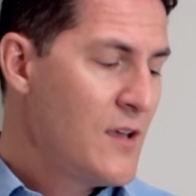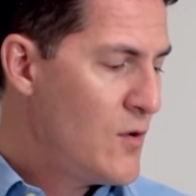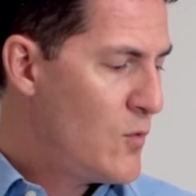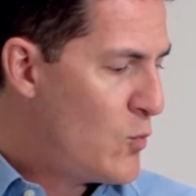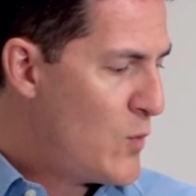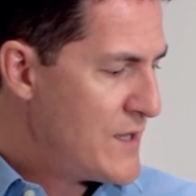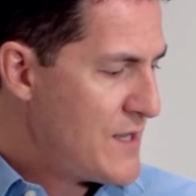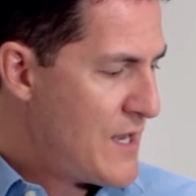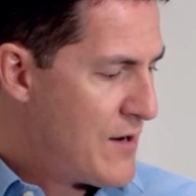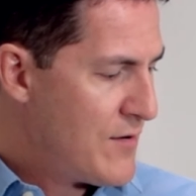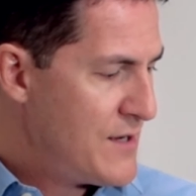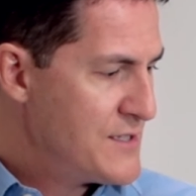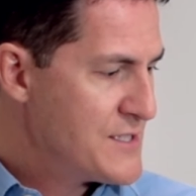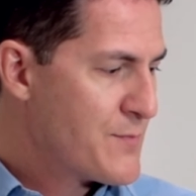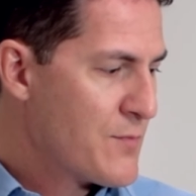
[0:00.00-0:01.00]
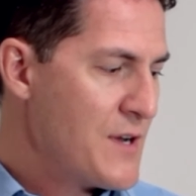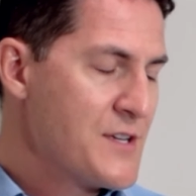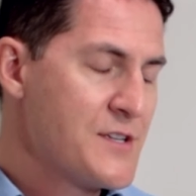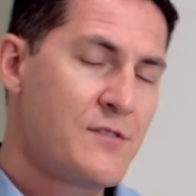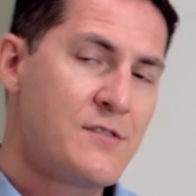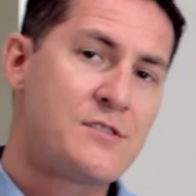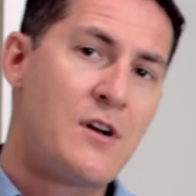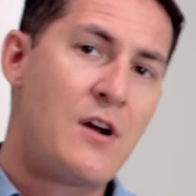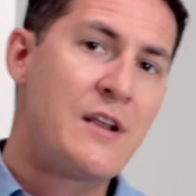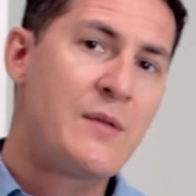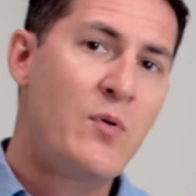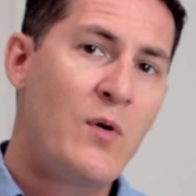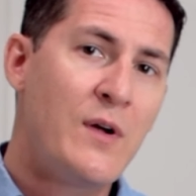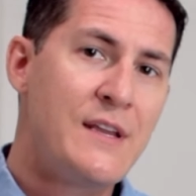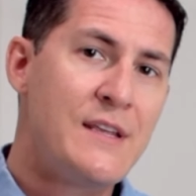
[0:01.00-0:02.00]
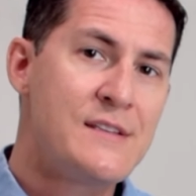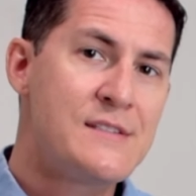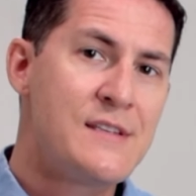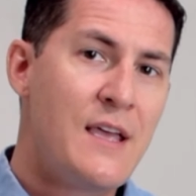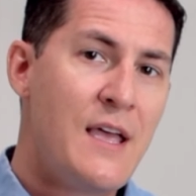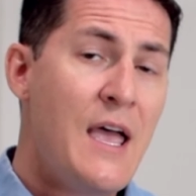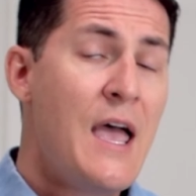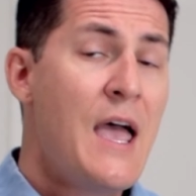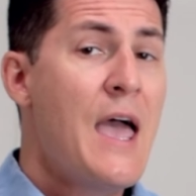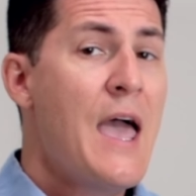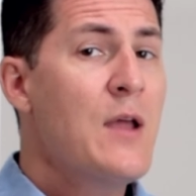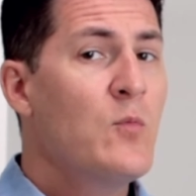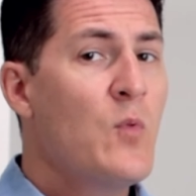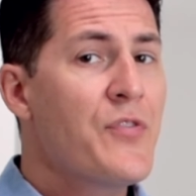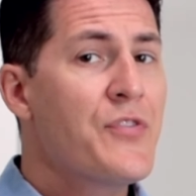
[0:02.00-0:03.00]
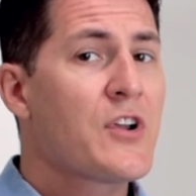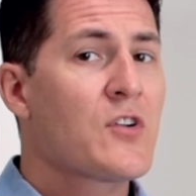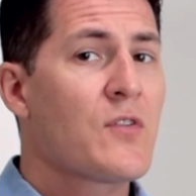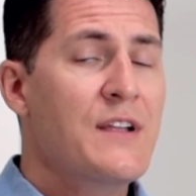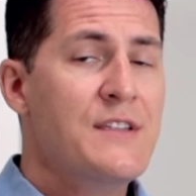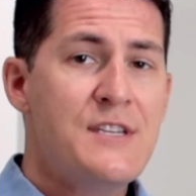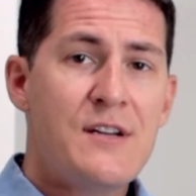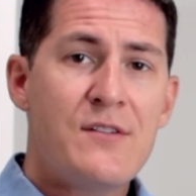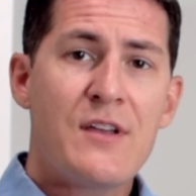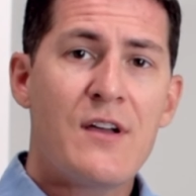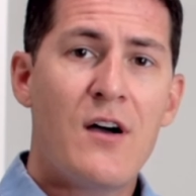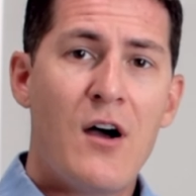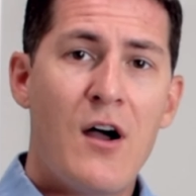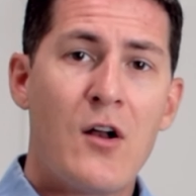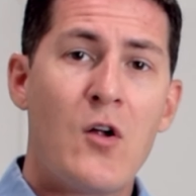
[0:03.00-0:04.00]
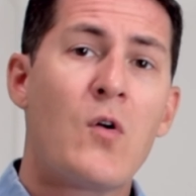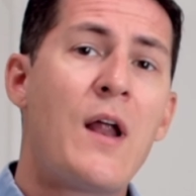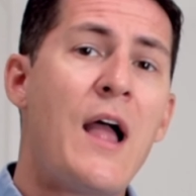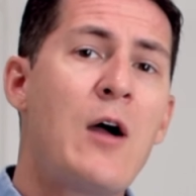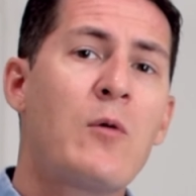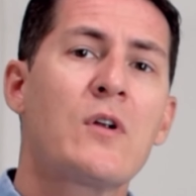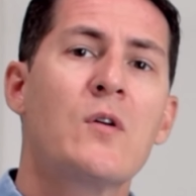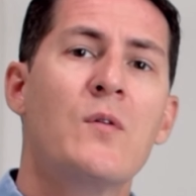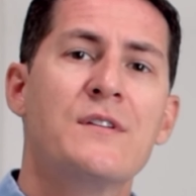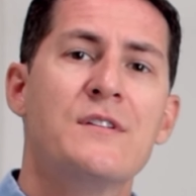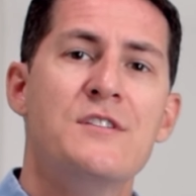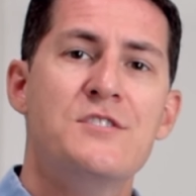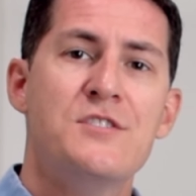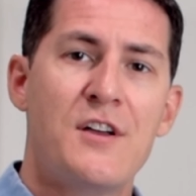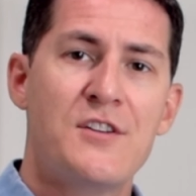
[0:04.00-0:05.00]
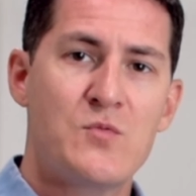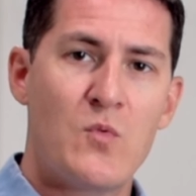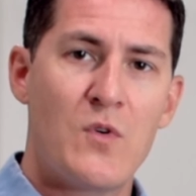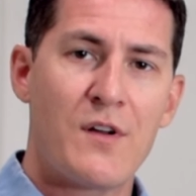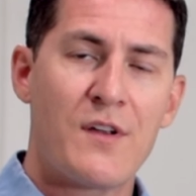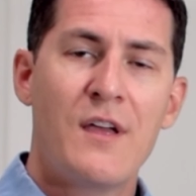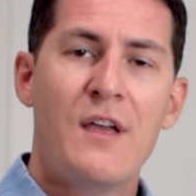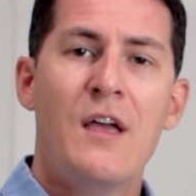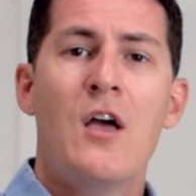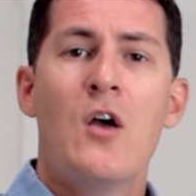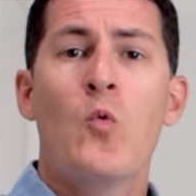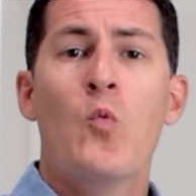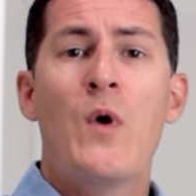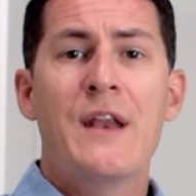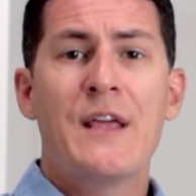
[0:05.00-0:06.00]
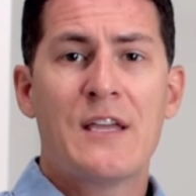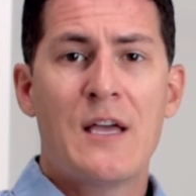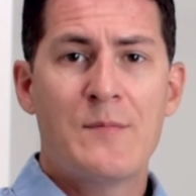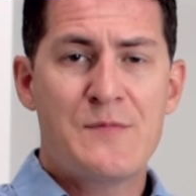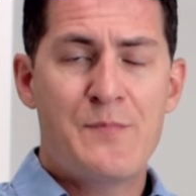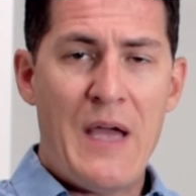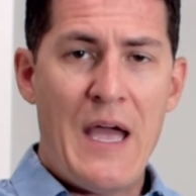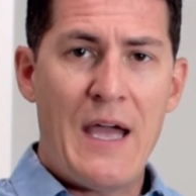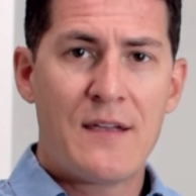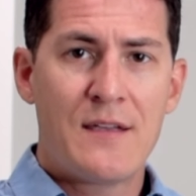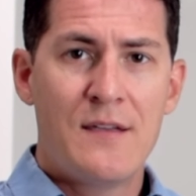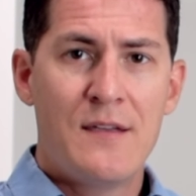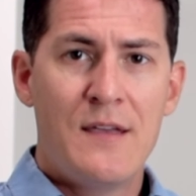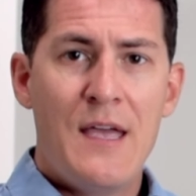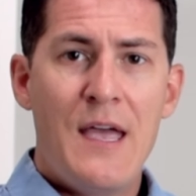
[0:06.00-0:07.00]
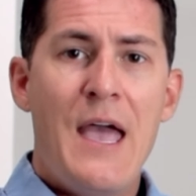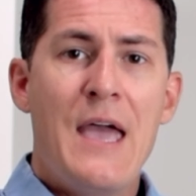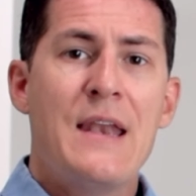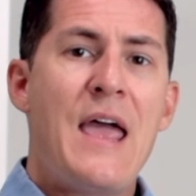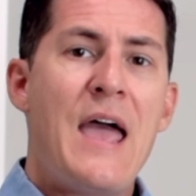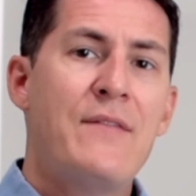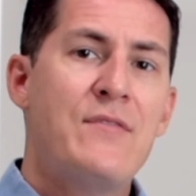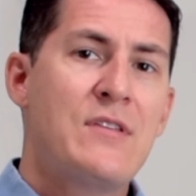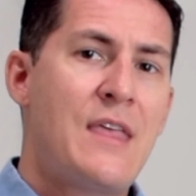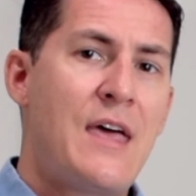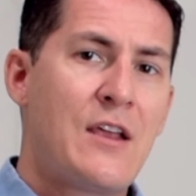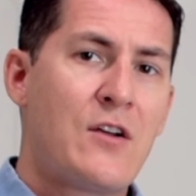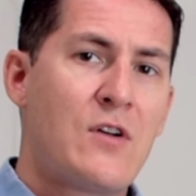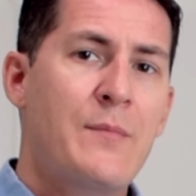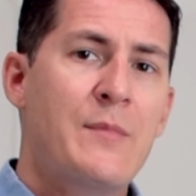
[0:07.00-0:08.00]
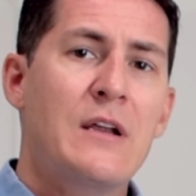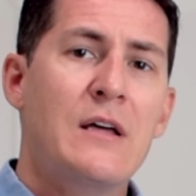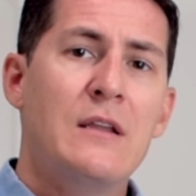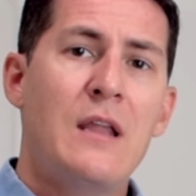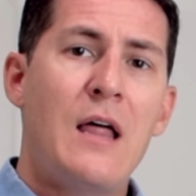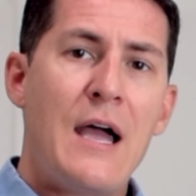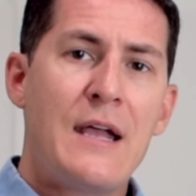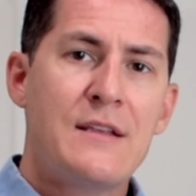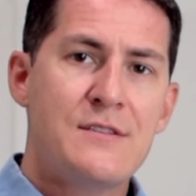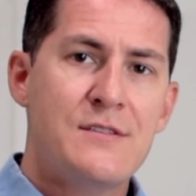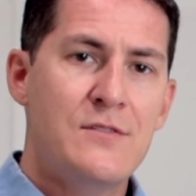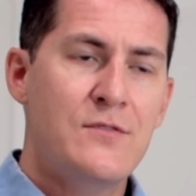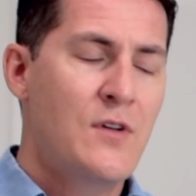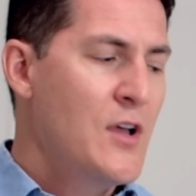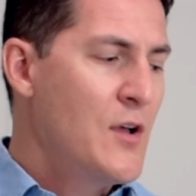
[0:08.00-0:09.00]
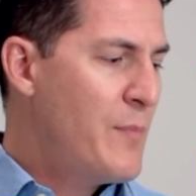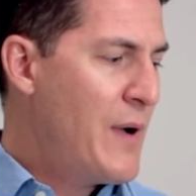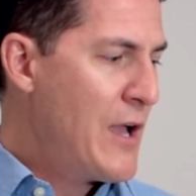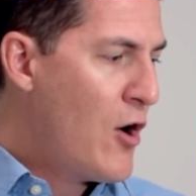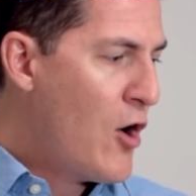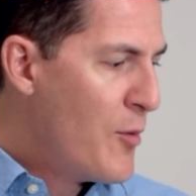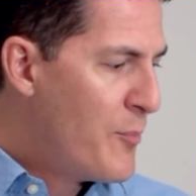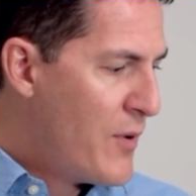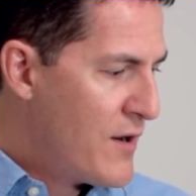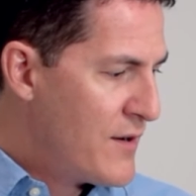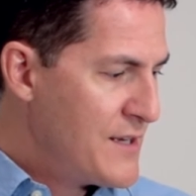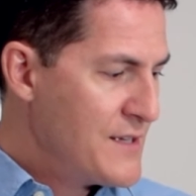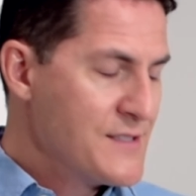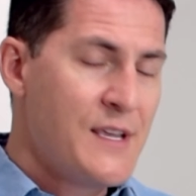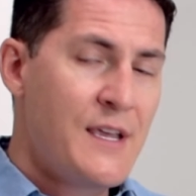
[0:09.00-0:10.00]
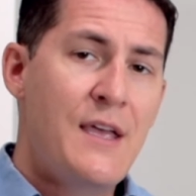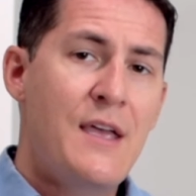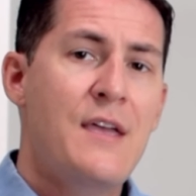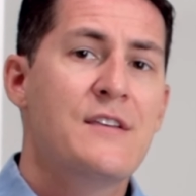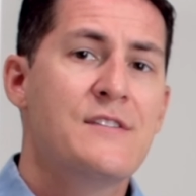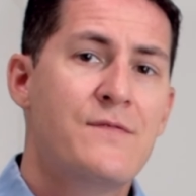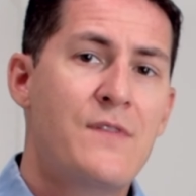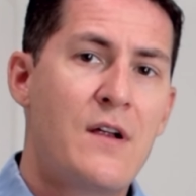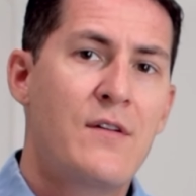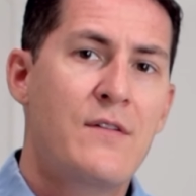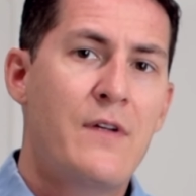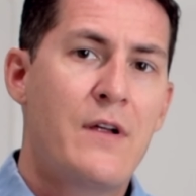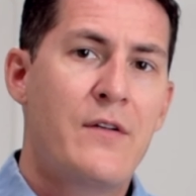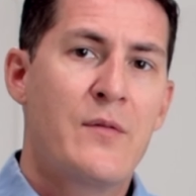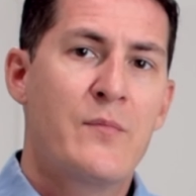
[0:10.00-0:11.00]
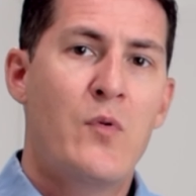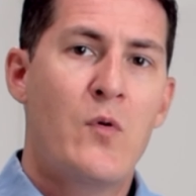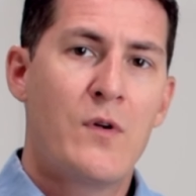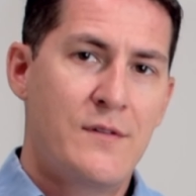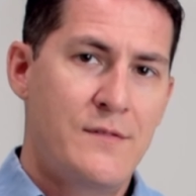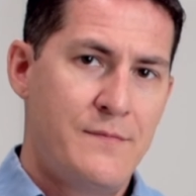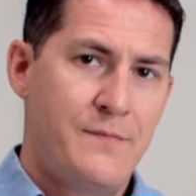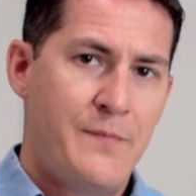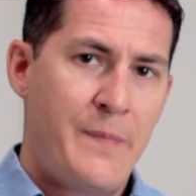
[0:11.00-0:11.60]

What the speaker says: what our inspirational starting point is, and what the criteria are, or how we're going to judge work when it comes back. And having that agreement aligned to by all parties is very, very important.